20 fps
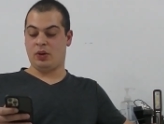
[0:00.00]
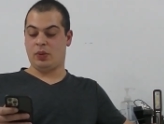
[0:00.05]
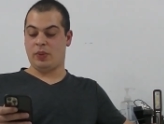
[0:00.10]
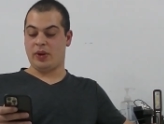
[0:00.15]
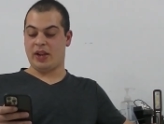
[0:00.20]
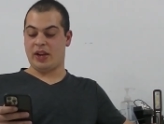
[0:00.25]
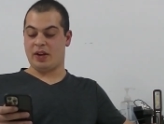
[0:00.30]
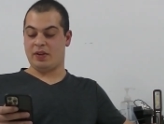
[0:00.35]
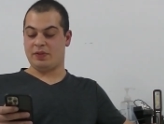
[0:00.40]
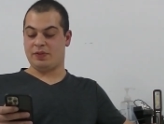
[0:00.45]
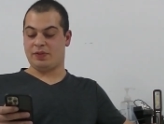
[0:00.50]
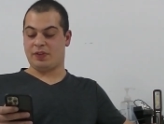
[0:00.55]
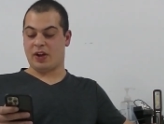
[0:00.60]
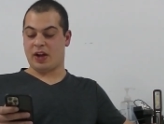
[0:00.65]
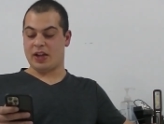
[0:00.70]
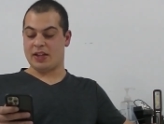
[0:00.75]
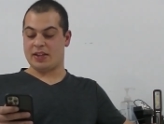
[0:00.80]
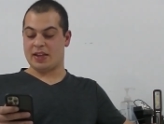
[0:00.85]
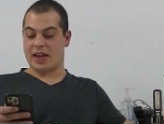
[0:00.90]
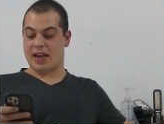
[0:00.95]
We didn't
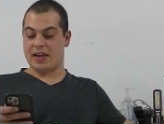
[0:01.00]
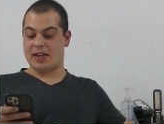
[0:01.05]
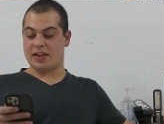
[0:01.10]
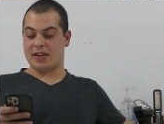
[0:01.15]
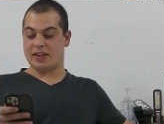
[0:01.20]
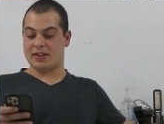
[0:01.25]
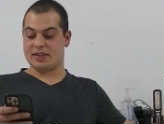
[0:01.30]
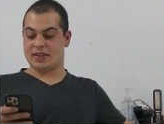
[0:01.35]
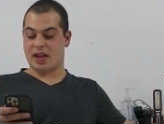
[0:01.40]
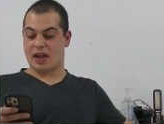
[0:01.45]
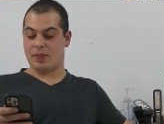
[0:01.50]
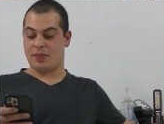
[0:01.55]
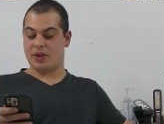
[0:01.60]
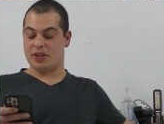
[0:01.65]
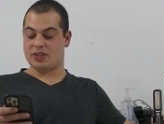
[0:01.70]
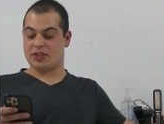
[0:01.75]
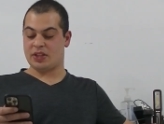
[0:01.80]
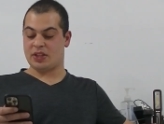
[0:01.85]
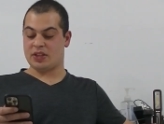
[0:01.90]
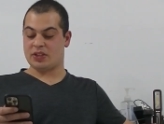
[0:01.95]
find any
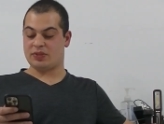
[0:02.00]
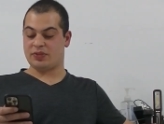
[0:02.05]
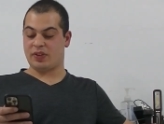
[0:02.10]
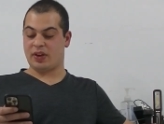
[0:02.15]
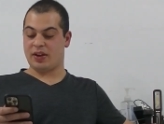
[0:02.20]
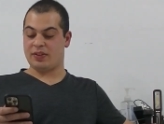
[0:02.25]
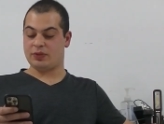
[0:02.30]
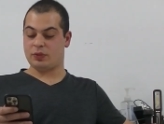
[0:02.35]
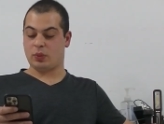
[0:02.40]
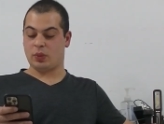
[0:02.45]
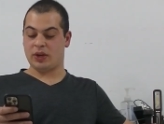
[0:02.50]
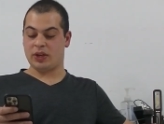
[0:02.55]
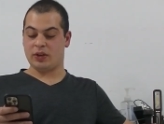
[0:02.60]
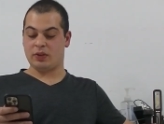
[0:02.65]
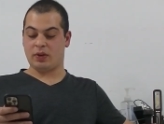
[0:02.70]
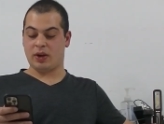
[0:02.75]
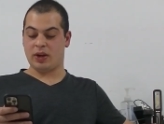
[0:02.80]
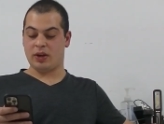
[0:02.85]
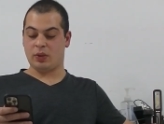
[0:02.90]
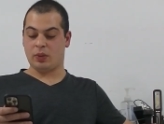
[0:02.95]
contaminants in this 520
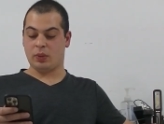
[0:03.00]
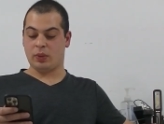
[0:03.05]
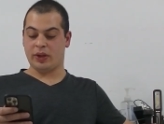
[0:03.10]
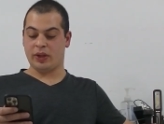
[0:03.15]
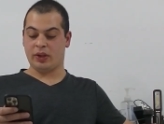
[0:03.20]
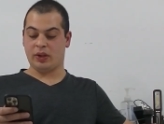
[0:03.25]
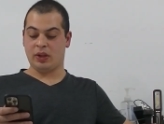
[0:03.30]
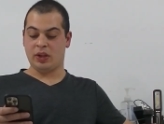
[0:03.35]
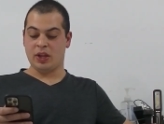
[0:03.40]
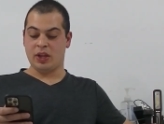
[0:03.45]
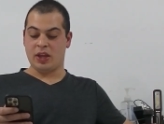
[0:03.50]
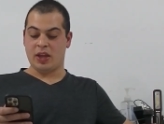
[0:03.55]
grade oil,